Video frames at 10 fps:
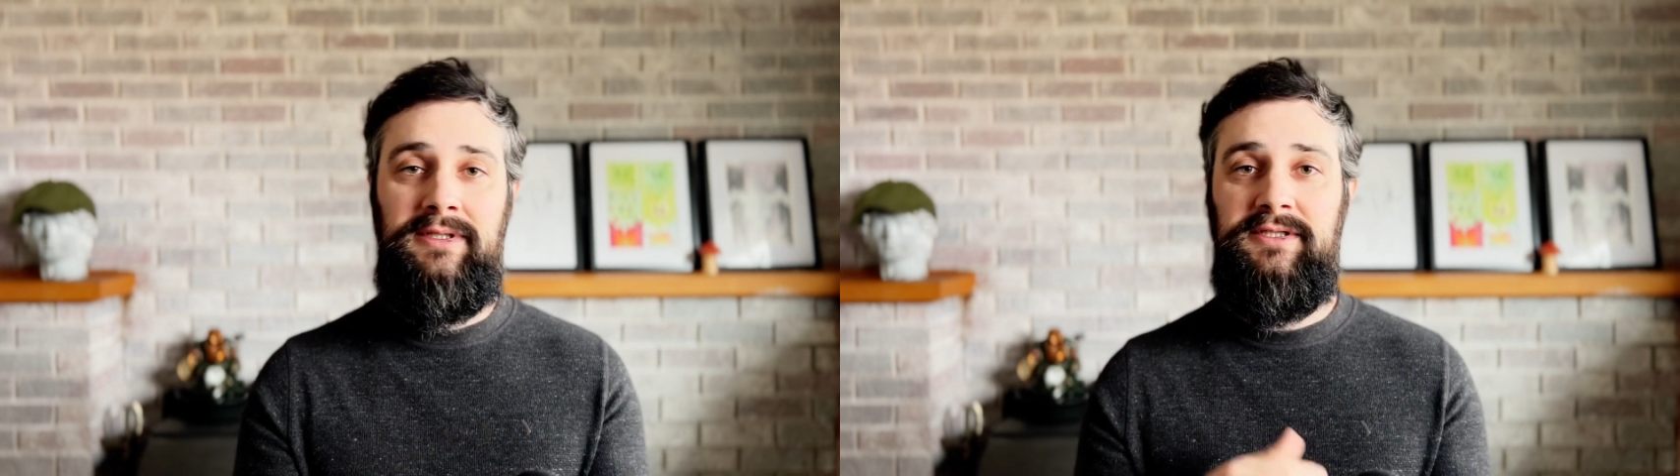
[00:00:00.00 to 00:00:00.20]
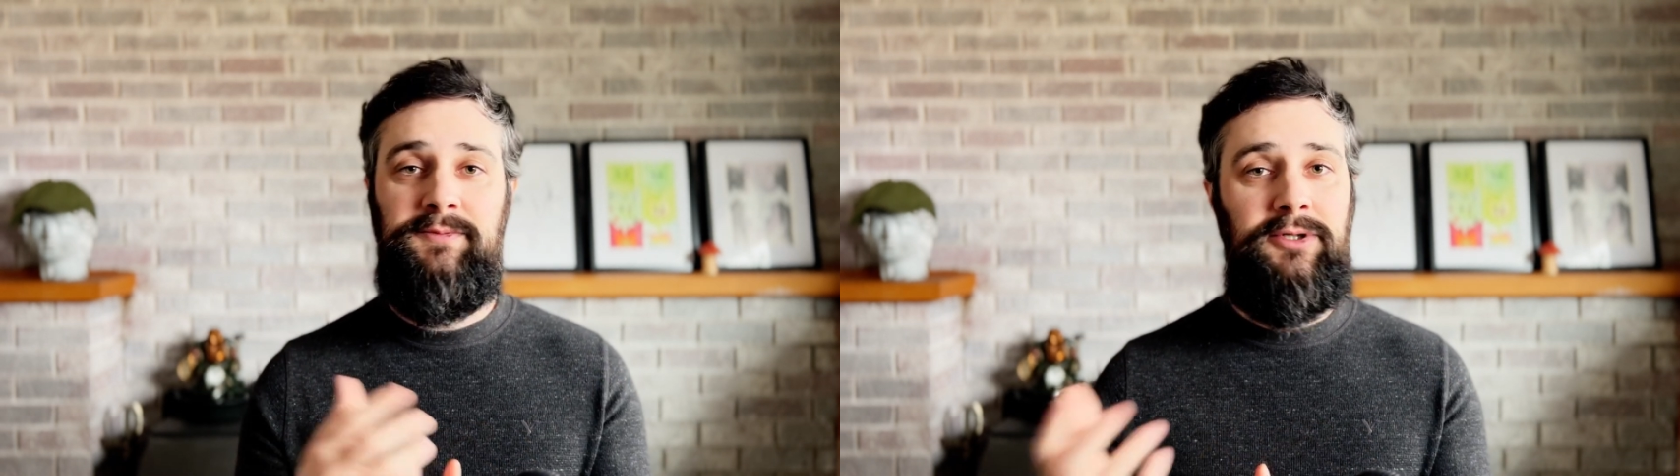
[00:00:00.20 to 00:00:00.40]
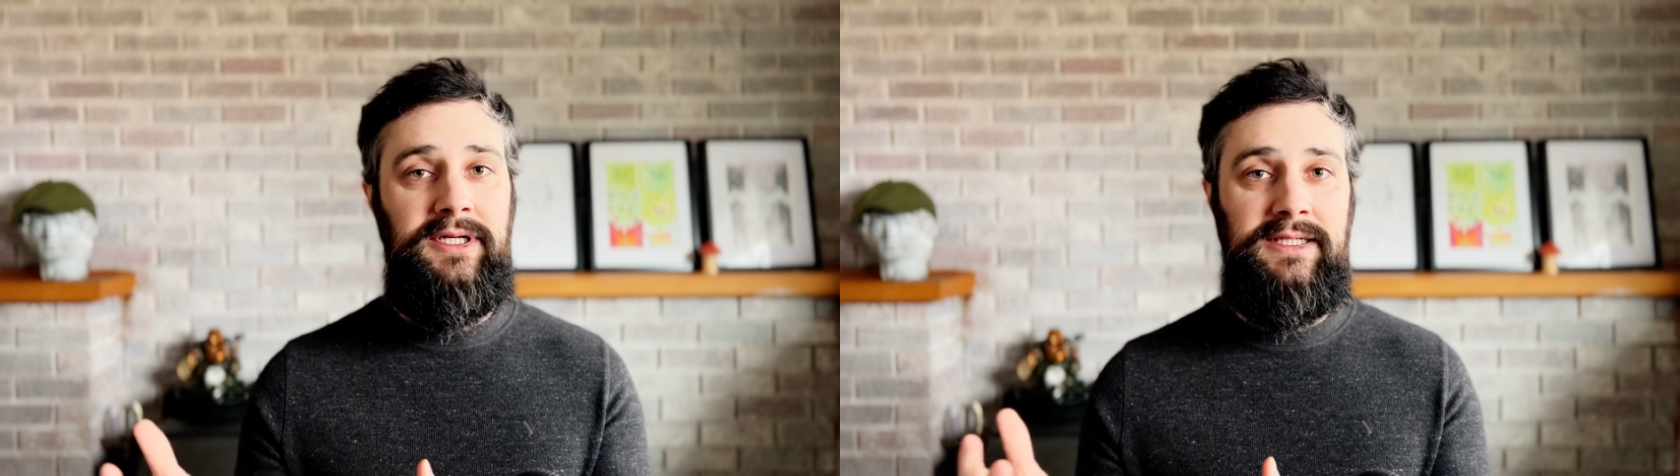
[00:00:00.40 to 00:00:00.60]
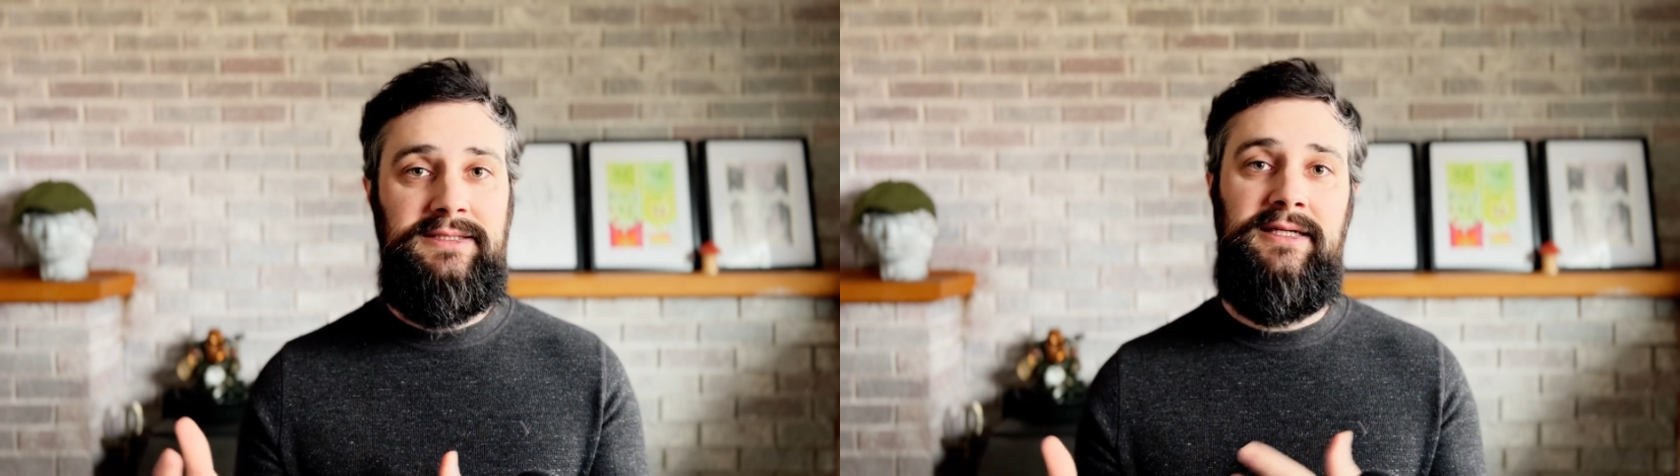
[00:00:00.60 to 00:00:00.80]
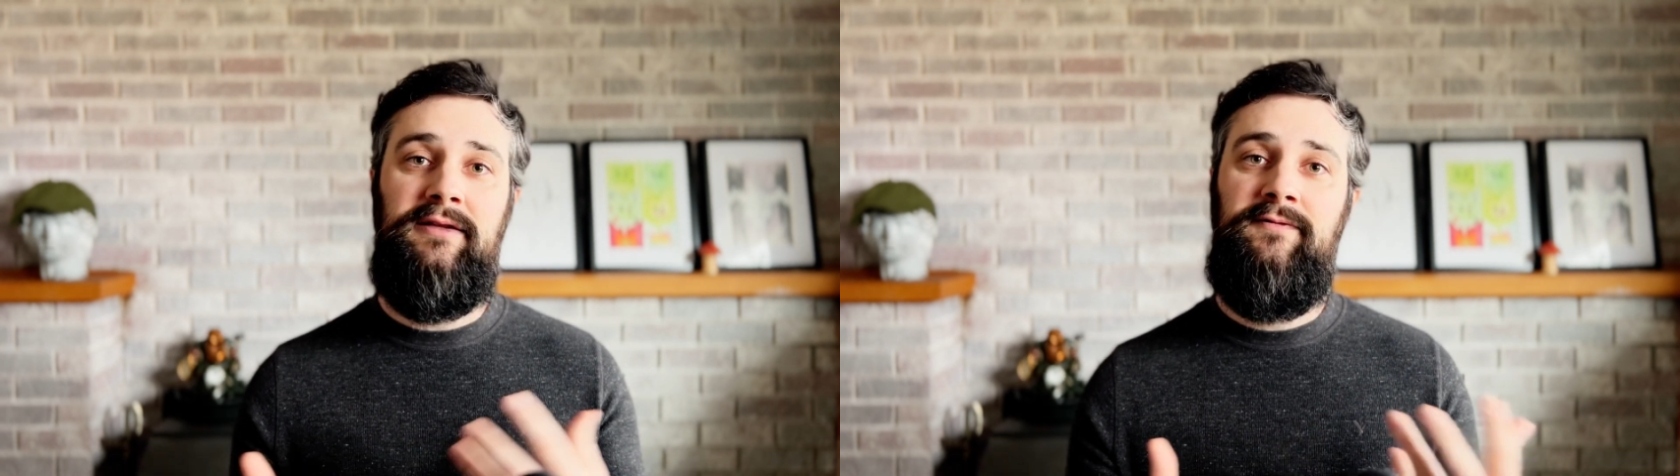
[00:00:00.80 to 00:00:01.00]
spring
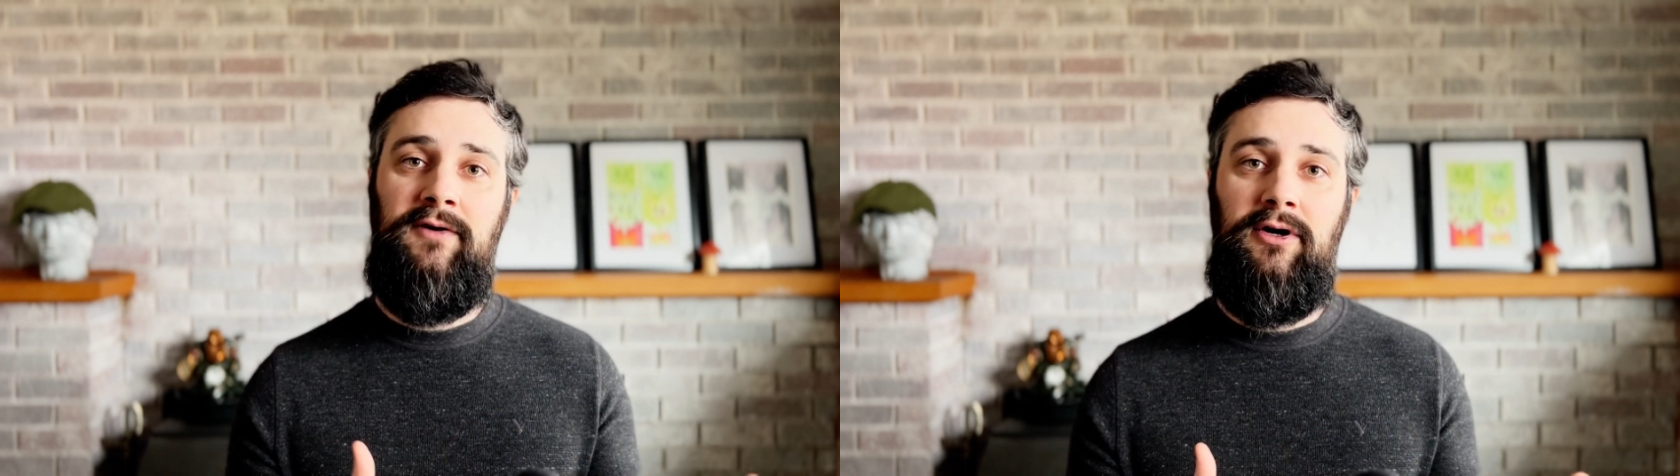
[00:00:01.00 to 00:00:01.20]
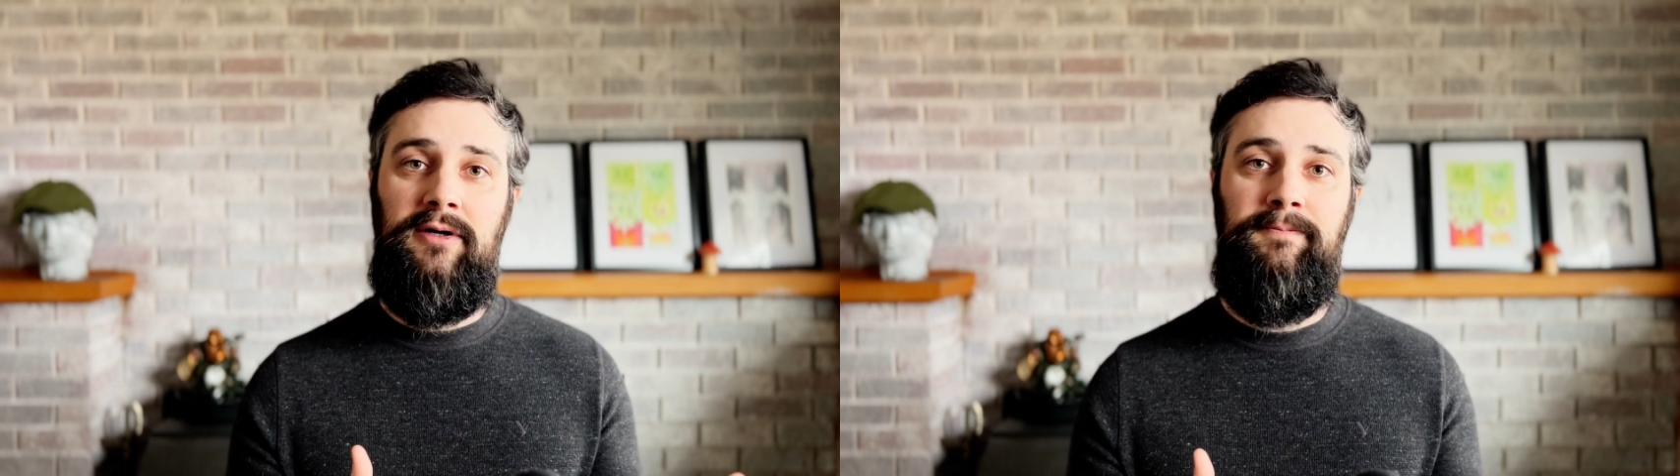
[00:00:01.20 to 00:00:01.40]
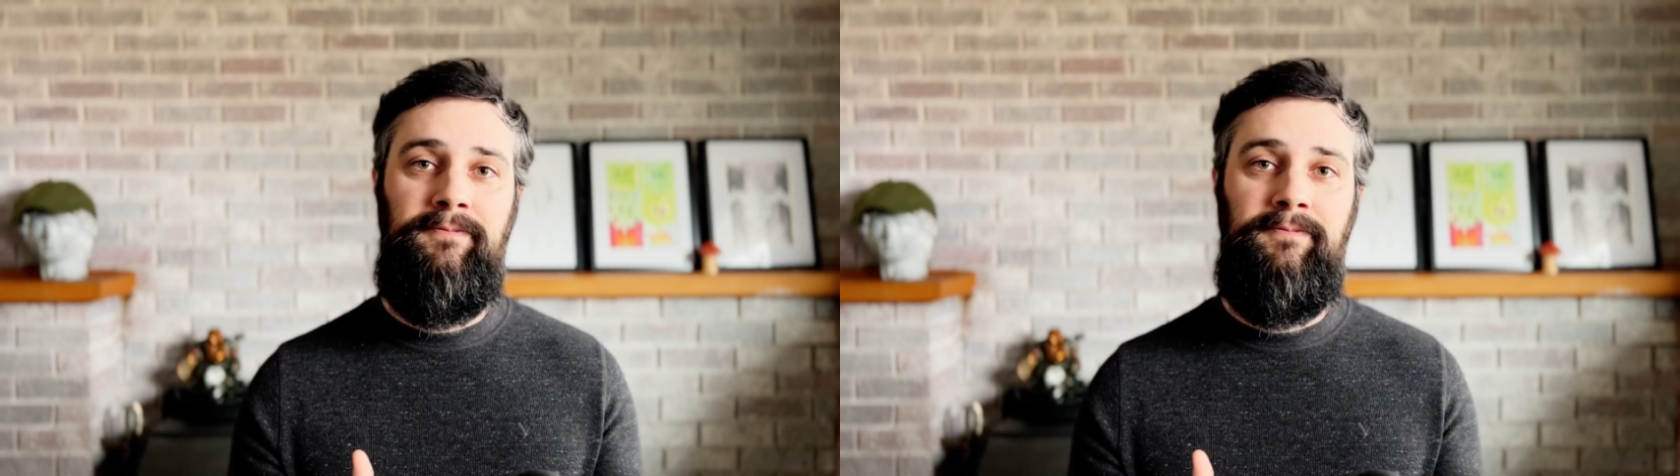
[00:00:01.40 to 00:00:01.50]
instead of the fall.